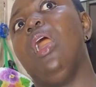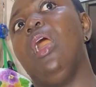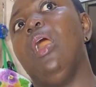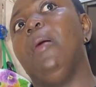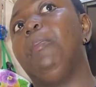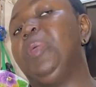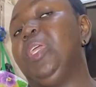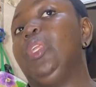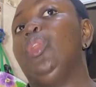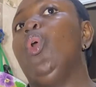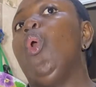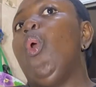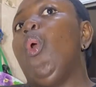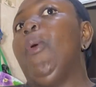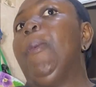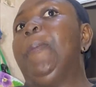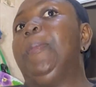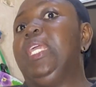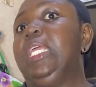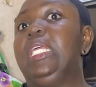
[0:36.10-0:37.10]
been
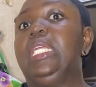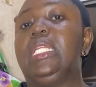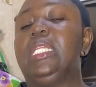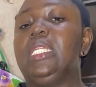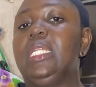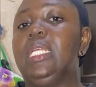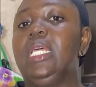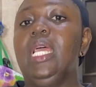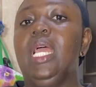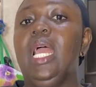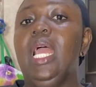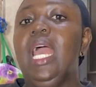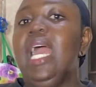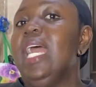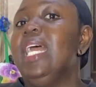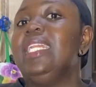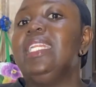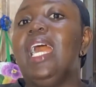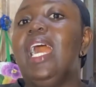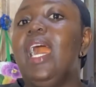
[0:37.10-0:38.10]
hoping
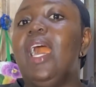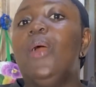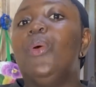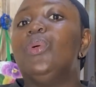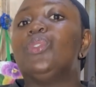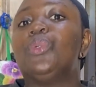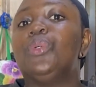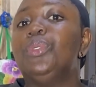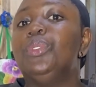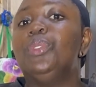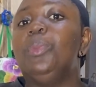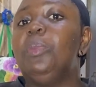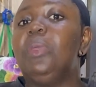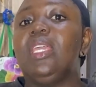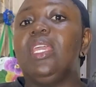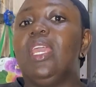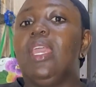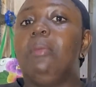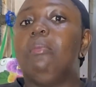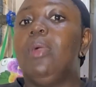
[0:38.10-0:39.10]
that I was going to make
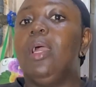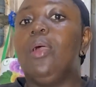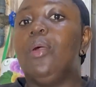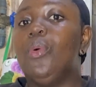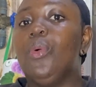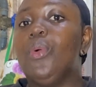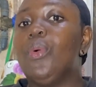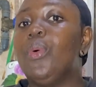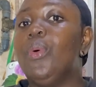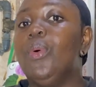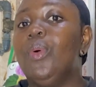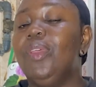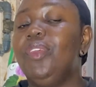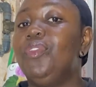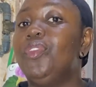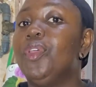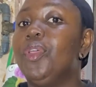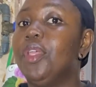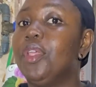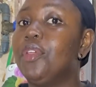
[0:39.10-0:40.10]
ekpan kuko. If
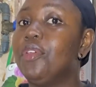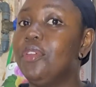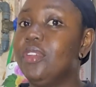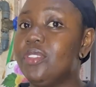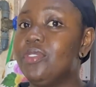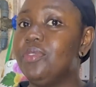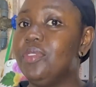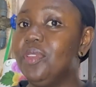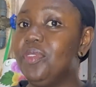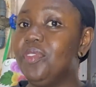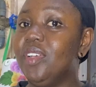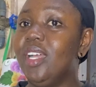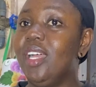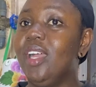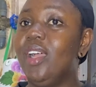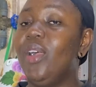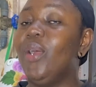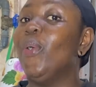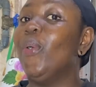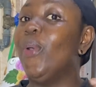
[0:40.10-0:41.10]
you're a Cross River
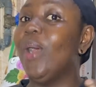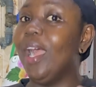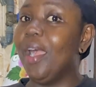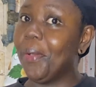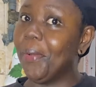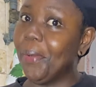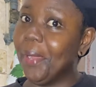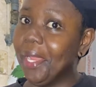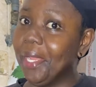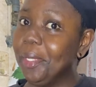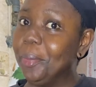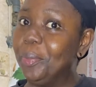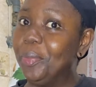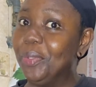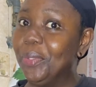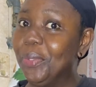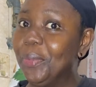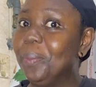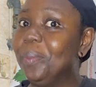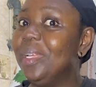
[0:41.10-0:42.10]
or Akwa
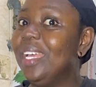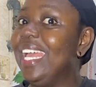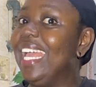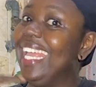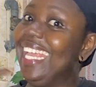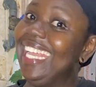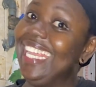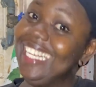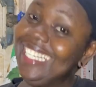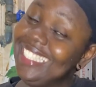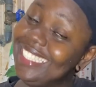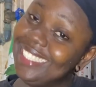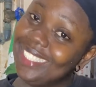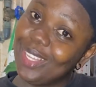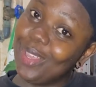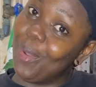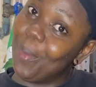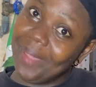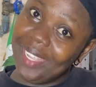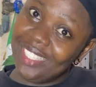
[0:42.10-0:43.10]
Ibom, in the
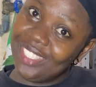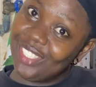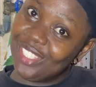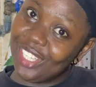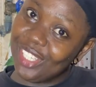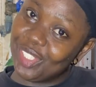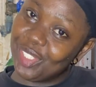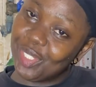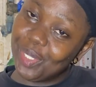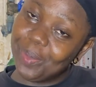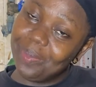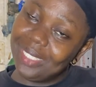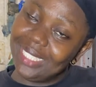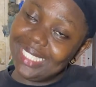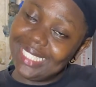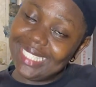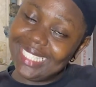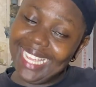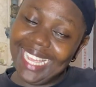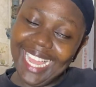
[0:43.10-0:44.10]
comment section, please
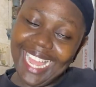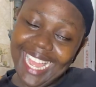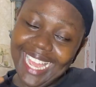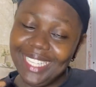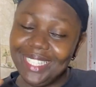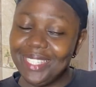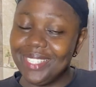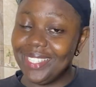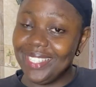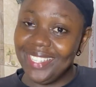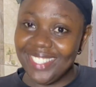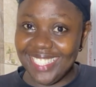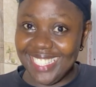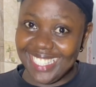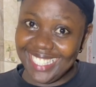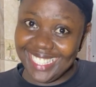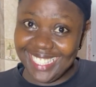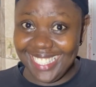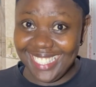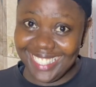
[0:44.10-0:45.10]
say hi to your
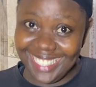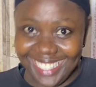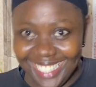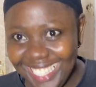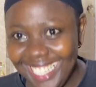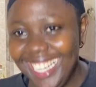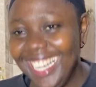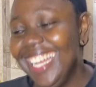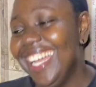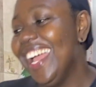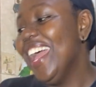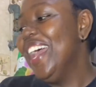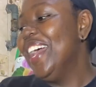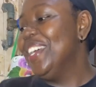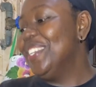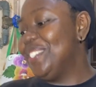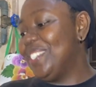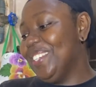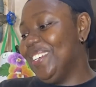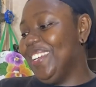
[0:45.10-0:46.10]
sister.
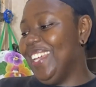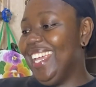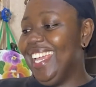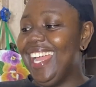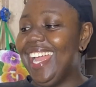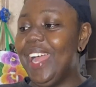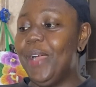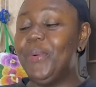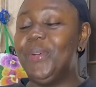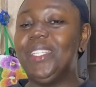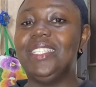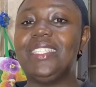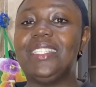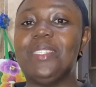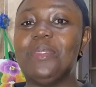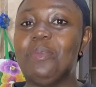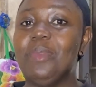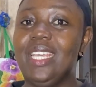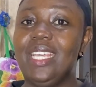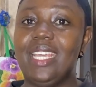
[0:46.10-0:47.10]
So yeah, I wanted to
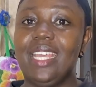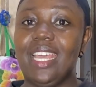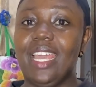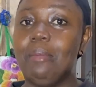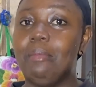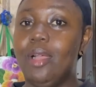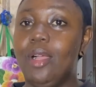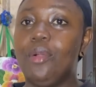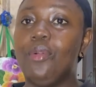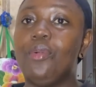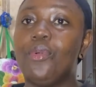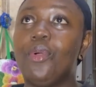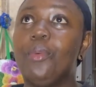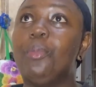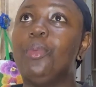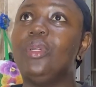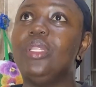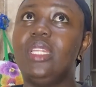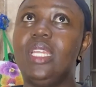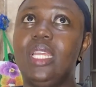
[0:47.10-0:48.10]
make ekpan kuko,
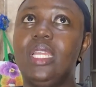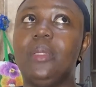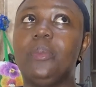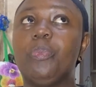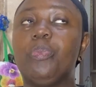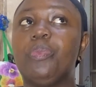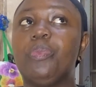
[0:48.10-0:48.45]
but then